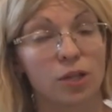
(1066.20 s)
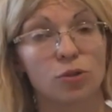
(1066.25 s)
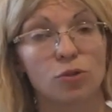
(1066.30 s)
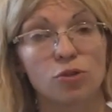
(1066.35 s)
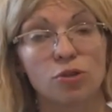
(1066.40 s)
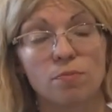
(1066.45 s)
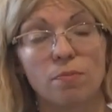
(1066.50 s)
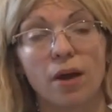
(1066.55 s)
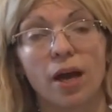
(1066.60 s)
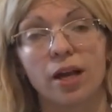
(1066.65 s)

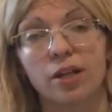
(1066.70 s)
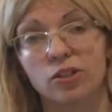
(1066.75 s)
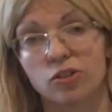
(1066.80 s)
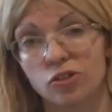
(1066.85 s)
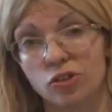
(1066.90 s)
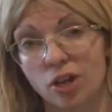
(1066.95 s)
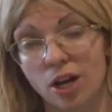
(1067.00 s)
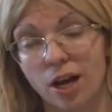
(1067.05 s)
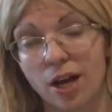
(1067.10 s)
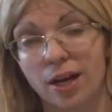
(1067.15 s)
To
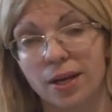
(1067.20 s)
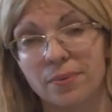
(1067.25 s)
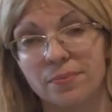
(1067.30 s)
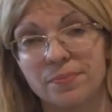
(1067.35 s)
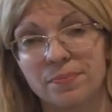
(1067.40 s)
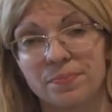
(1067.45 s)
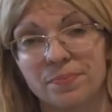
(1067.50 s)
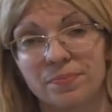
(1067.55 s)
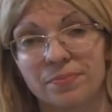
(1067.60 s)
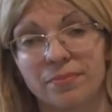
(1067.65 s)
spend
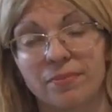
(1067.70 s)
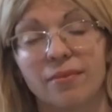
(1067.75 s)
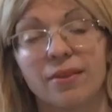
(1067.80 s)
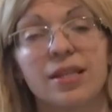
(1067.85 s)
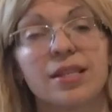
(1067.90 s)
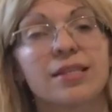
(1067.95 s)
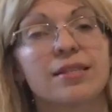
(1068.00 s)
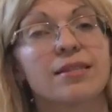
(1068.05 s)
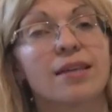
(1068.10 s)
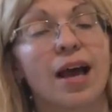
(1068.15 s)
time,
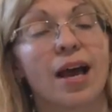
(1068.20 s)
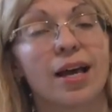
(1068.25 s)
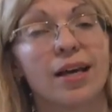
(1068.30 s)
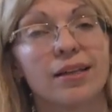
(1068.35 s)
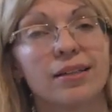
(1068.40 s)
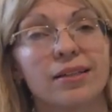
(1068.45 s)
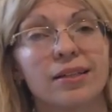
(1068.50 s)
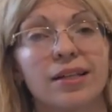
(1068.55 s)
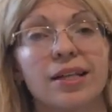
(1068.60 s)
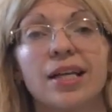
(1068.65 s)

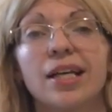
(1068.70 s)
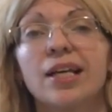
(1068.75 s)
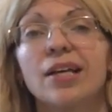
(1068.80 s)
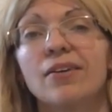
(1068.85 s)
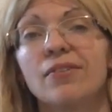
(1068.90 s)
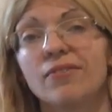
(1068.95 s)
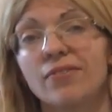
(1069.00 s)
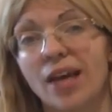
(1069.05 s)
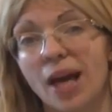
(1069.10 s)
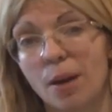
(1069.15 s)
Zeit
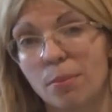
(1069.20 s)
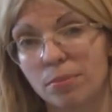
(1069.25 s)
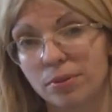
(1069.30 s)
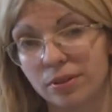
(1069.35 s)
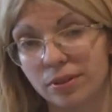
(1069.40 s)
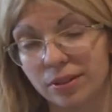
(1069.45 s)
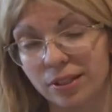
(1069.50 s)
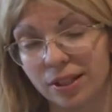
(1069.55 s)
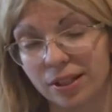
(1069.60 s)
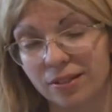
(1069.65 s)

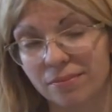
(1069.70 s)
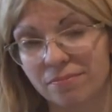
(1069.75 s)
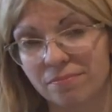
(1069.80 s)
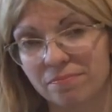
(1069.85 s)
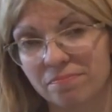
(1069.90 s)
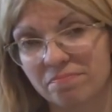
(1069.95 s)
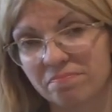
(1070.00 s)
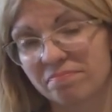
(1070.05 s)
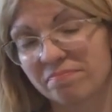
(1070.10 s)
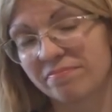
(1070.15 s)
verbringen.
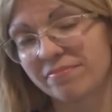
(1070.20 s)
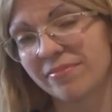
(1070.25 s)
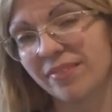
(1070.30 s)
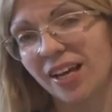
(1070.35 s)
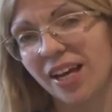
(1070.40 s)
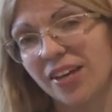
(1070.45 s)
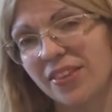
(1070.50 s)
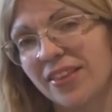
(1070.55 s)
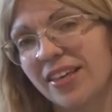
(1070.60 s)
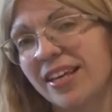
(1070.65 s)

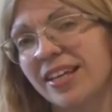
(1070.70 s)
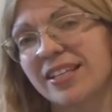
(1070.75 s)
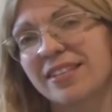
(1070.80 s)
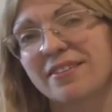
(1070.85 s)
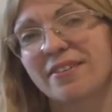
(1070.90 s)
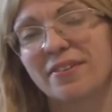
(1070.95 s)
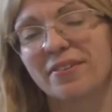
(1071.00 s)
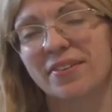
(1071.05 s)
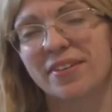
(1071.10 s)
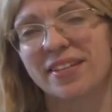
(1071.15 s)
I think
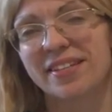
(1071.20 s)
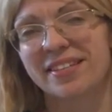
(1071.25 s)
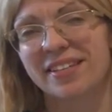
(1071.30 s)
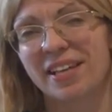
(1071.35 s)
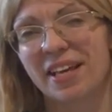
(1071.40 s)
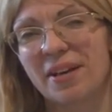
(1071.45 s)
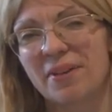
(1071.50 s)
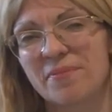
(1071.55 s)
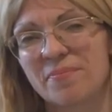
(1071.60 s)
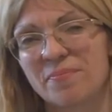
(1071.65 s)
it's very
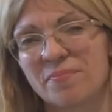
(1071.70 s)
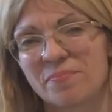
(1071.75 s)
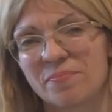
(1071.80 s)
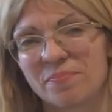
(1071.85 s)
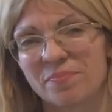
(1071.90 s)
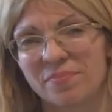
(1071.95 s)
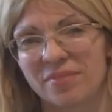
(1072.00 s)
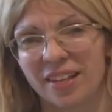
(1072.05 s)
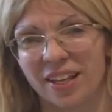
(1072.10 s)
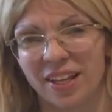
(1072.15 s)
easy, yeah?
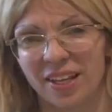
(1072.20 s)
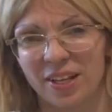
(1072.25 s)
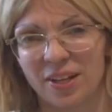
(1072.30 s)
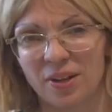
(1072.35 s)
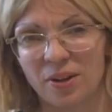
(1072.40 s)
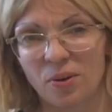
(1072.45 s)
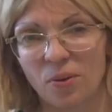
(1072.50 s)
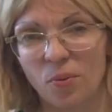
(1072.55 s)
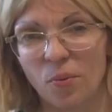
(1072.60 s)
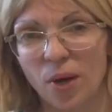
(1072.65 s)

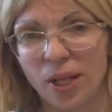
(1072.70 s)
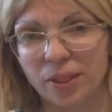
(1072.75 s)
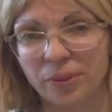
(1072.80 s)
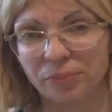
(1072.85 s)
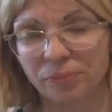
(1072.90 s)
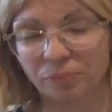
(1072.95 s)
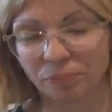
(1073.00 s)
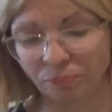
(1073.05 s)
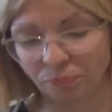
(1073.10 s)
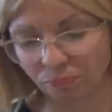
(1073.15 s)
Well,